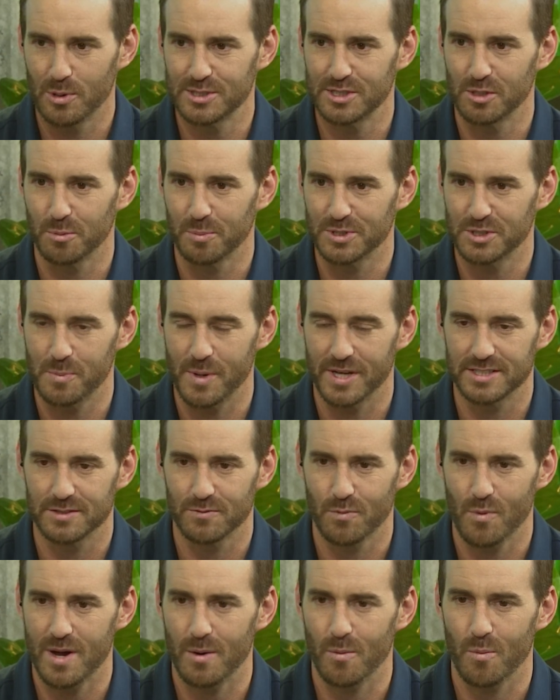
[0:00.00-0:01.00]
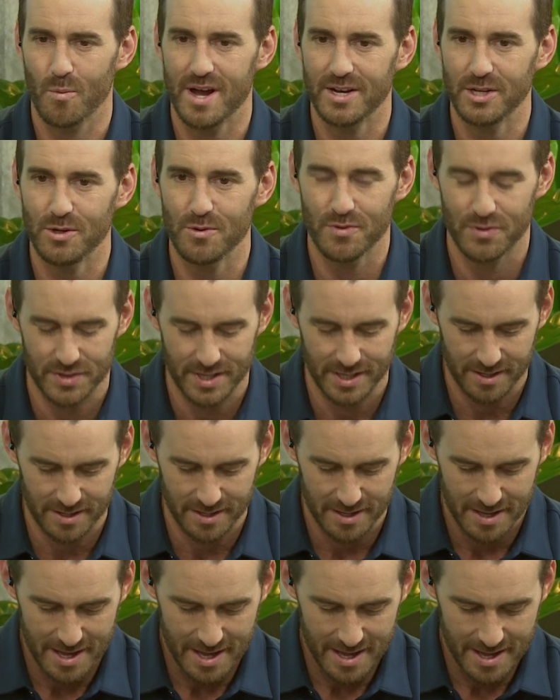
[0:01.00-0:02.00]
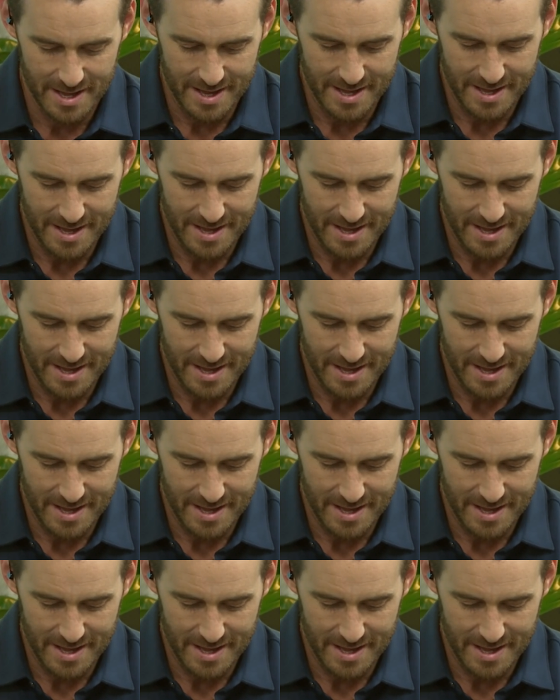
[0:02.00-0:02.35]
from a personal perspective. Why do you think